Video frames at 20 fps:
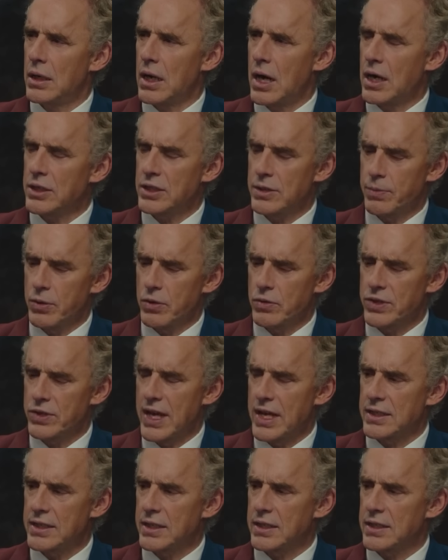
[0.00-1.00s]
I suppose
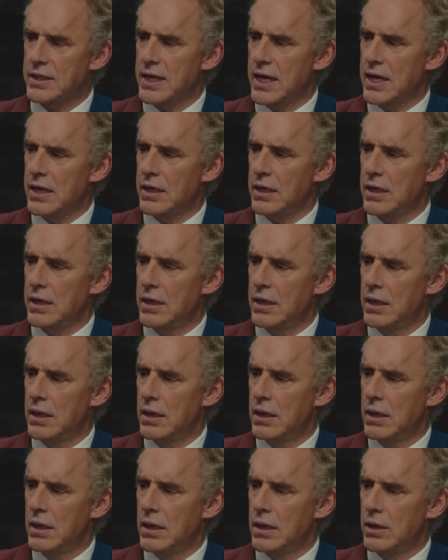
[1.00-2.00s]
that's extended
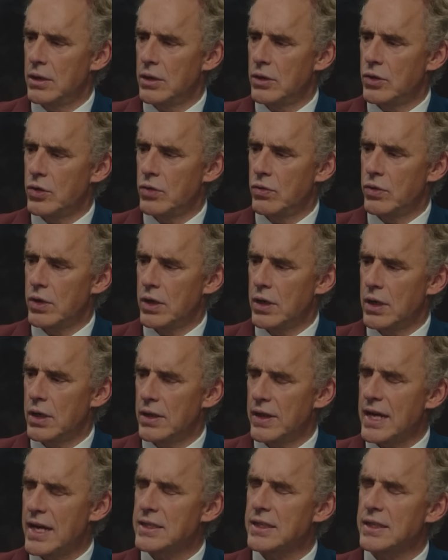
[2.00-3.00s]

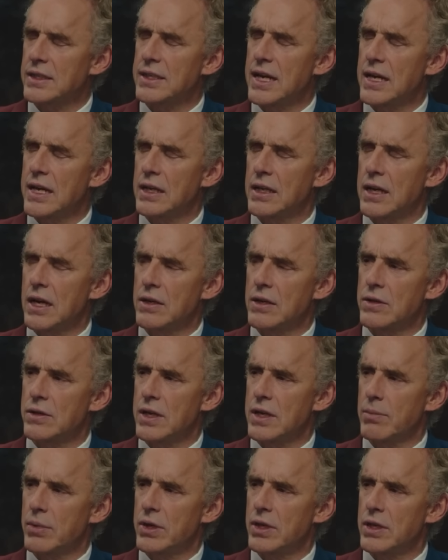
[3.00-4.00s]
under
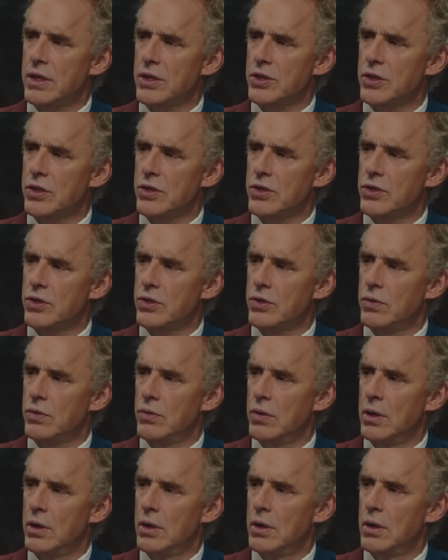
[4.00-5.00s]
some conditions
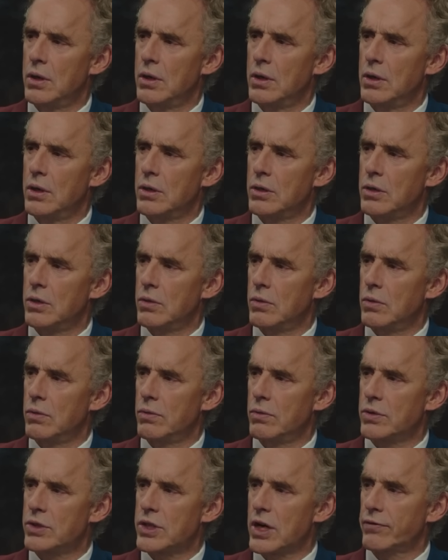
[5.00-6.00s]
to
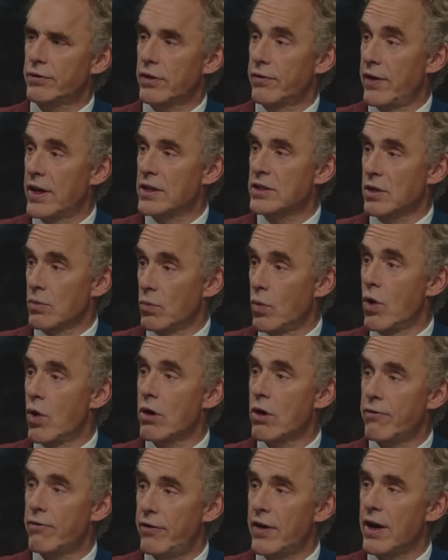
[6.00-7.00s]
self-defense and
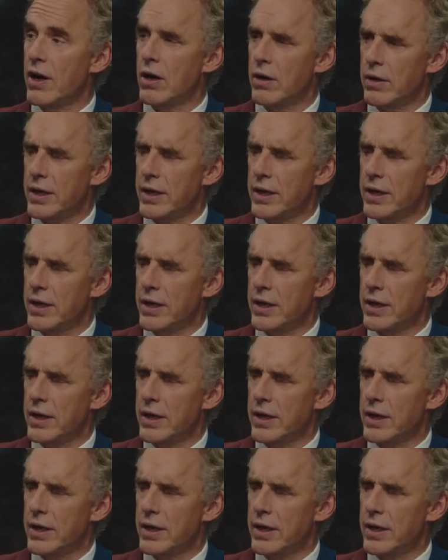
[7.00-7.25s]
warfare.